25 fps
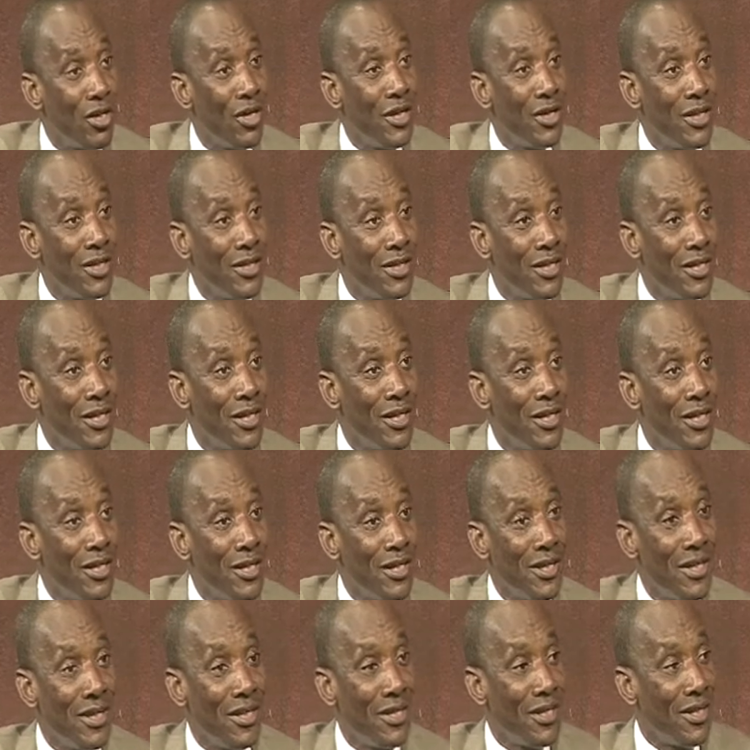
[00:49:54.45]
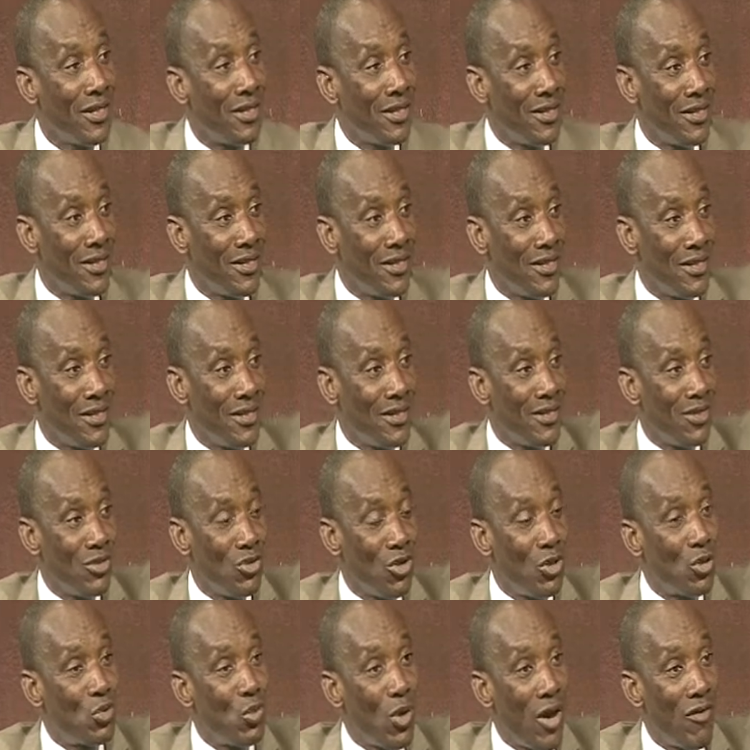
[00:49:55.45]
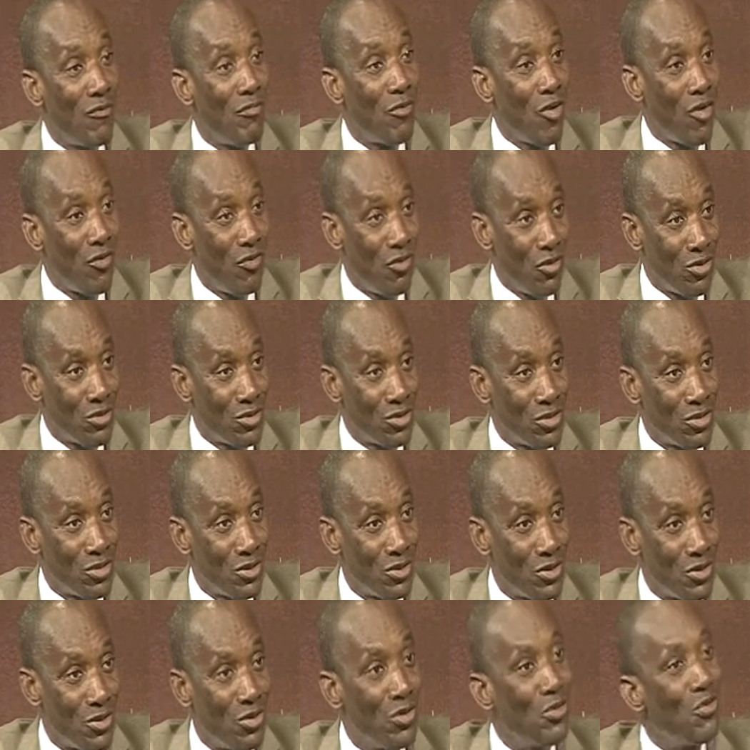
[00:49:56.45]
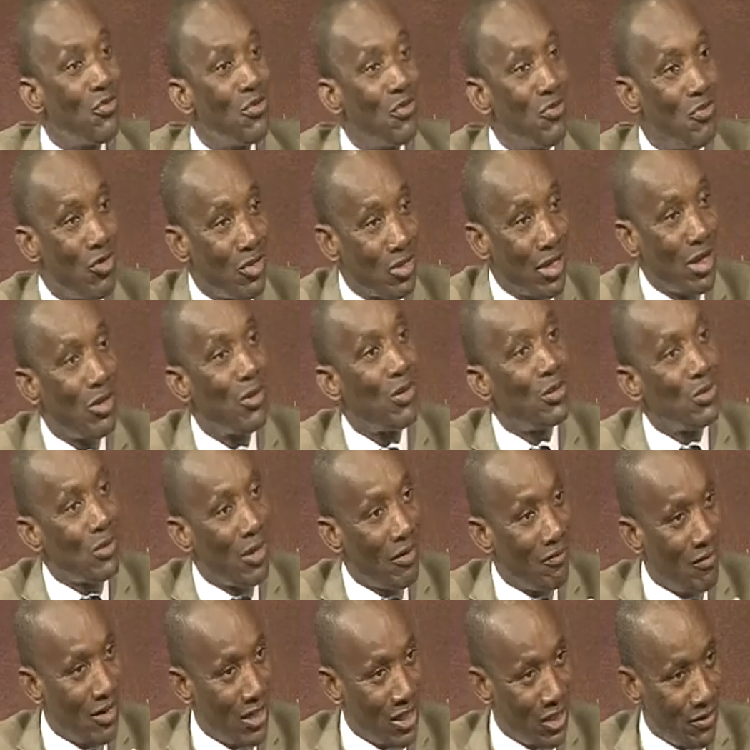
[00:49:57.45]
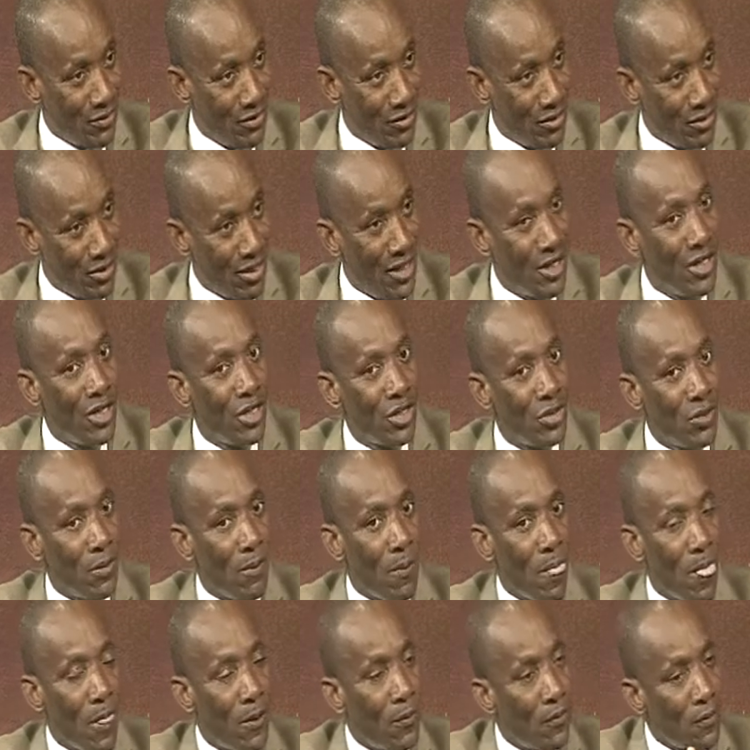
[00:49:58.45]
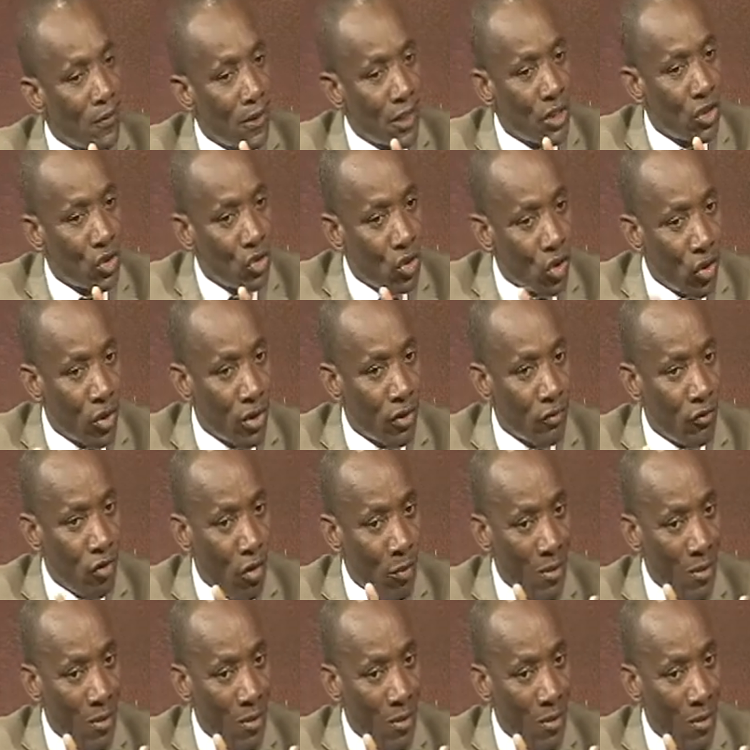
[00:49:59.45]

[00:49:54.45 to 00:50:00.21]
Those who have more votes will vote out those who have less votes. So the theory, for me